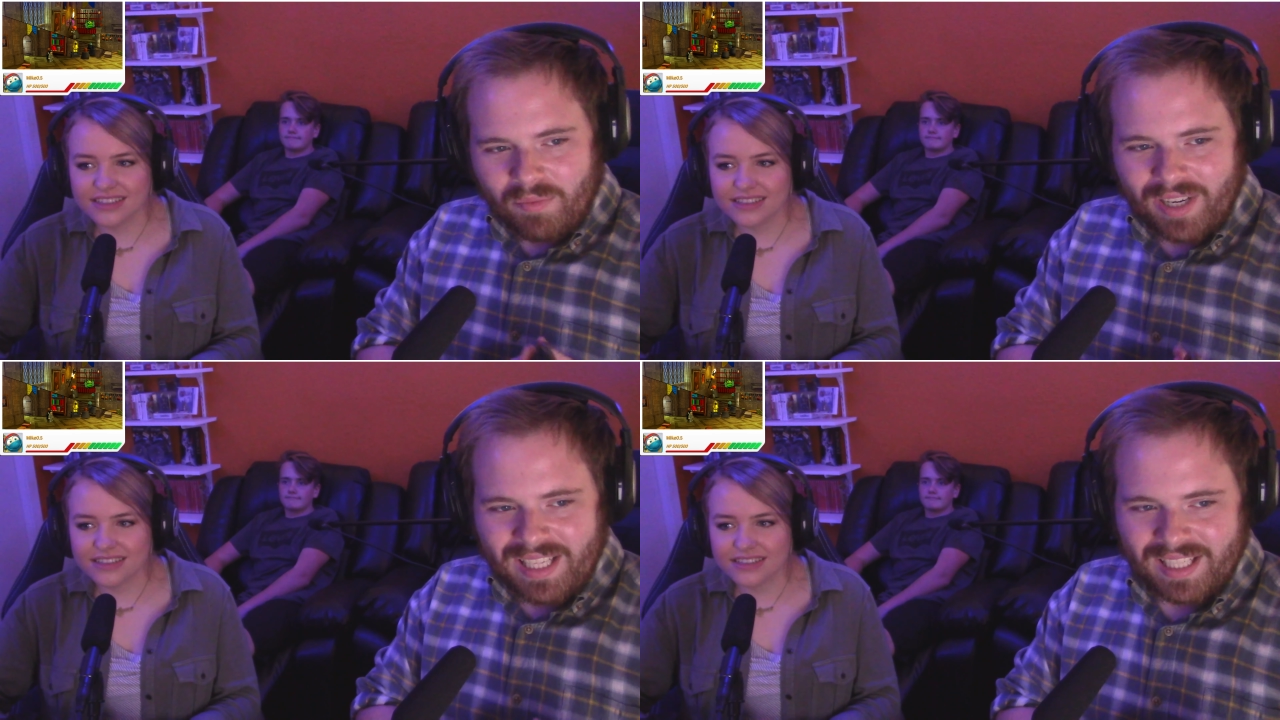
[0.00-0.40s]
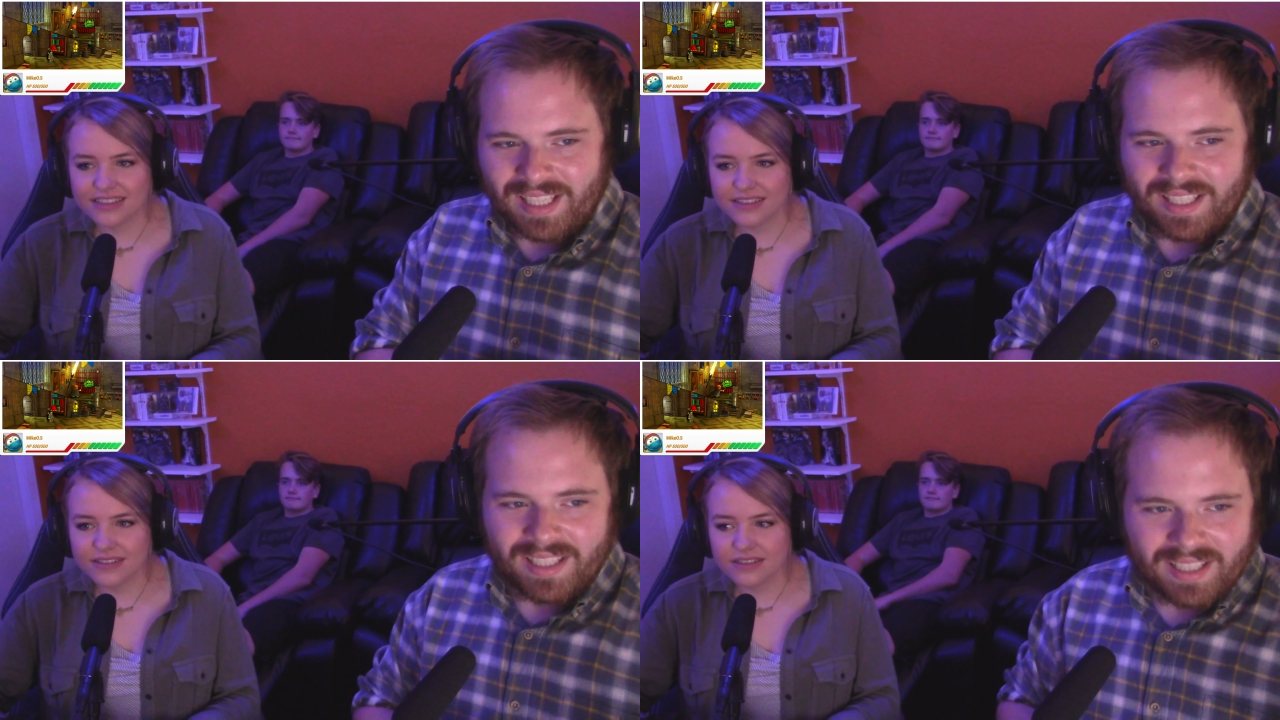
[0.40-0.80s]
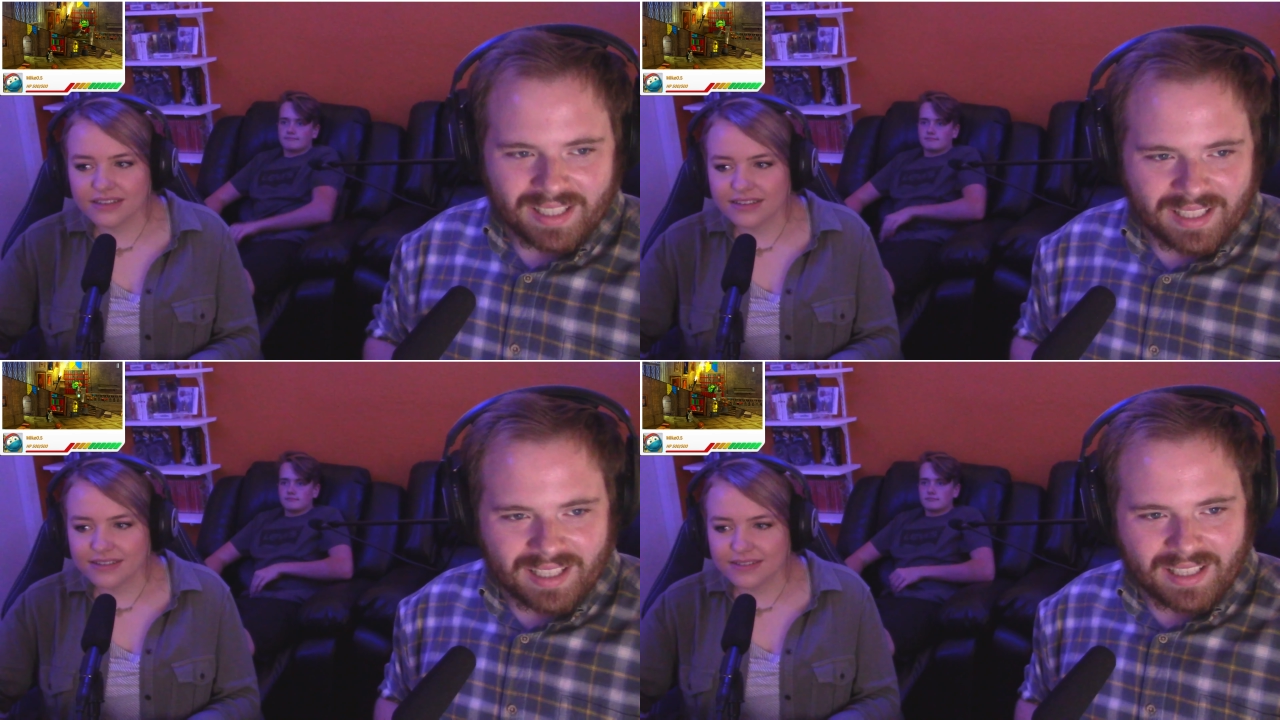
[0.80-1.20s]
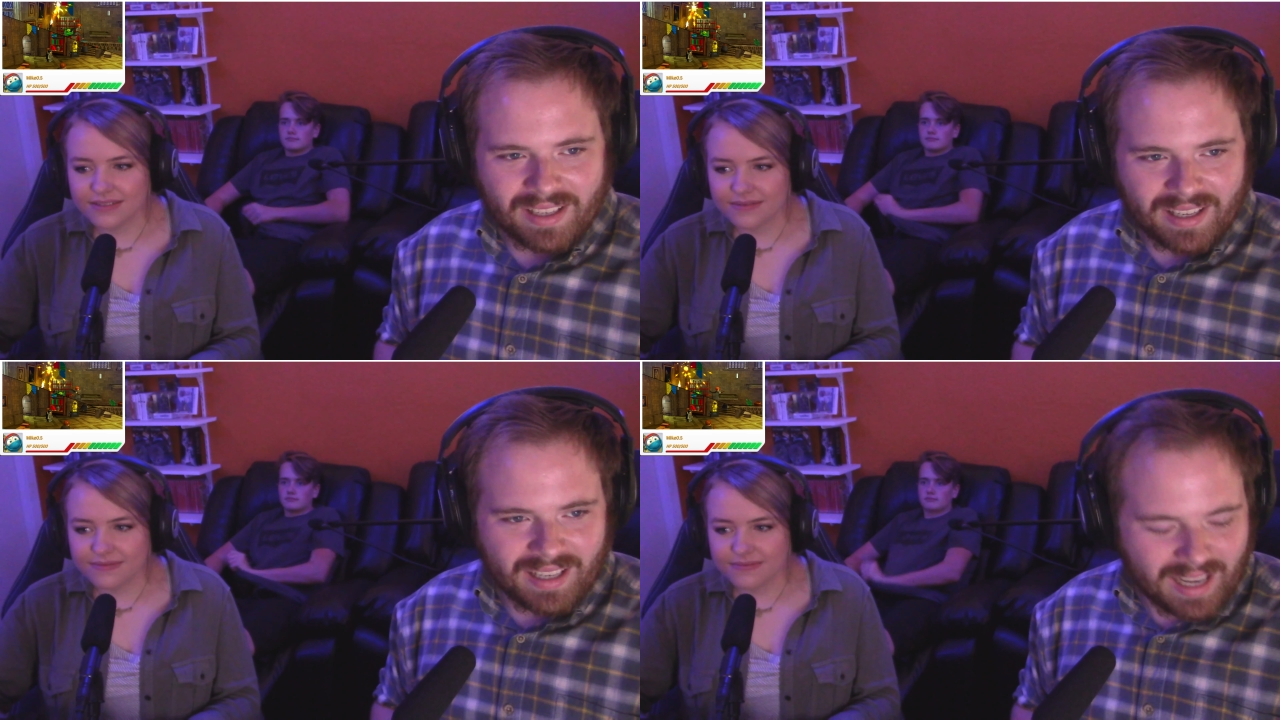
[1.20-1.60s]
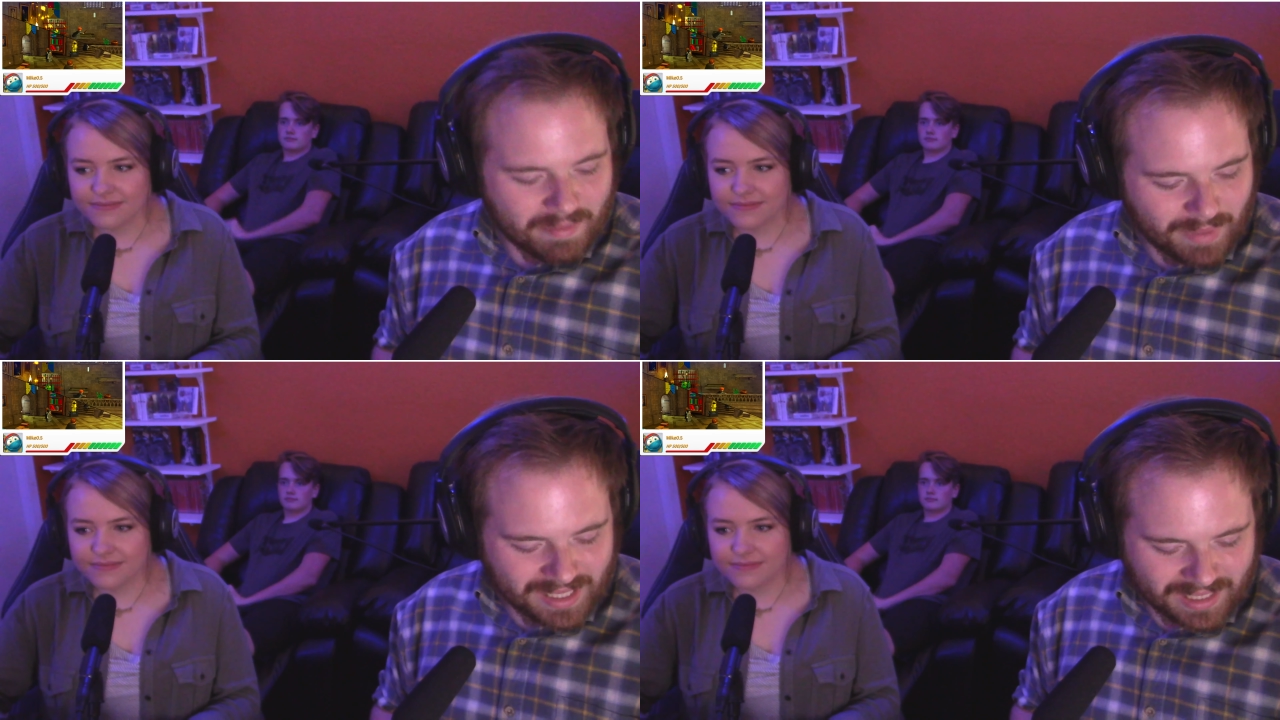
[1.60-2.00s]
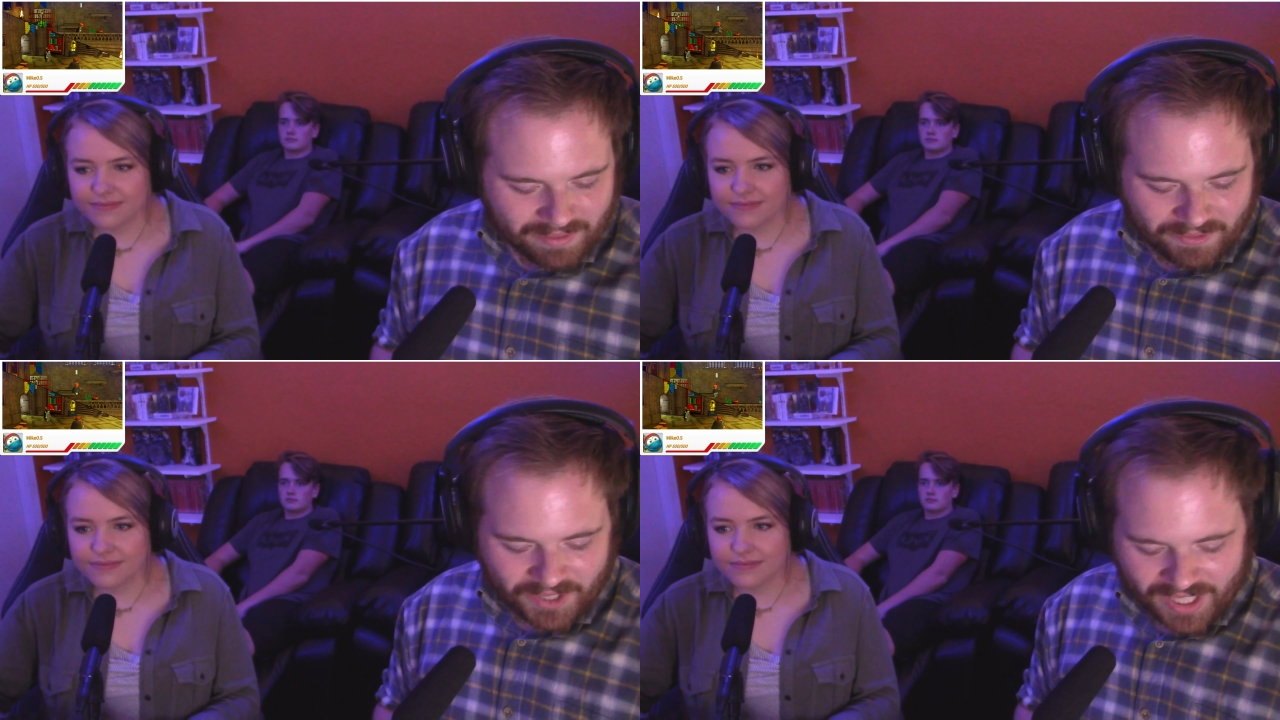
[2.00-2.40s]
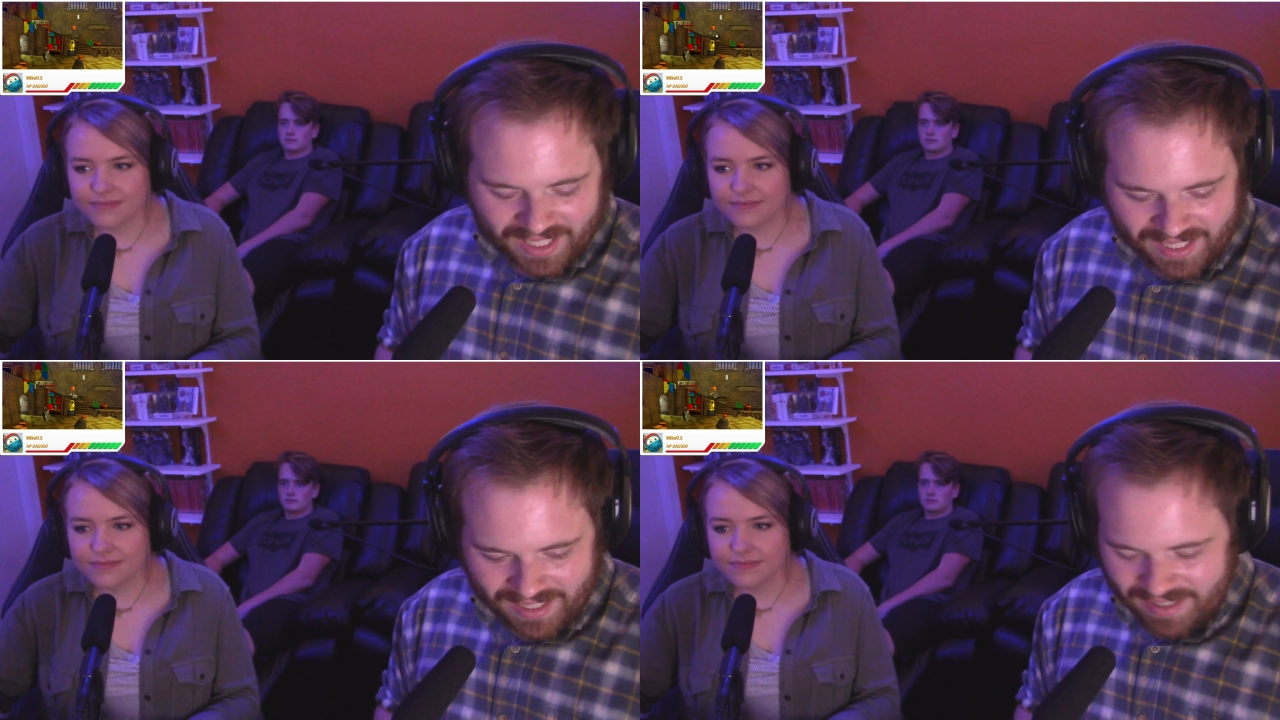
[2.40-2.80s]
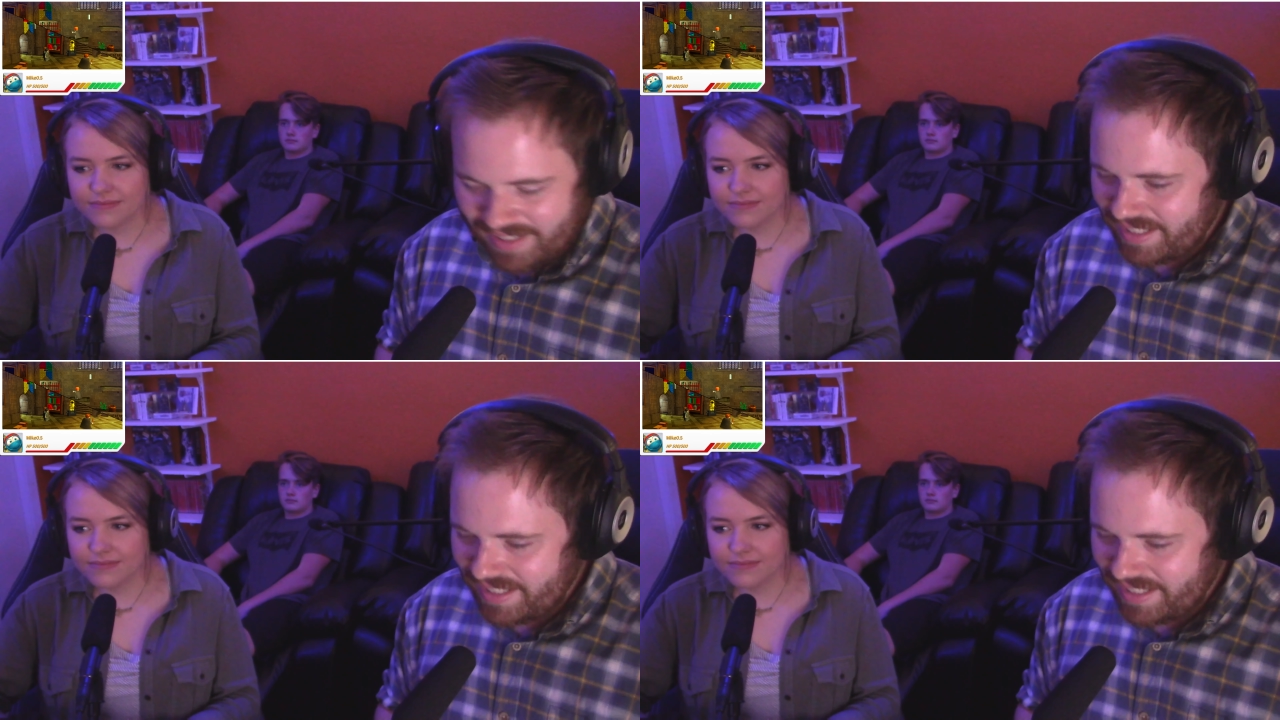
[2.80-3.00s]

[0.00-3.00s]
Speaker 1: reason, I must have just...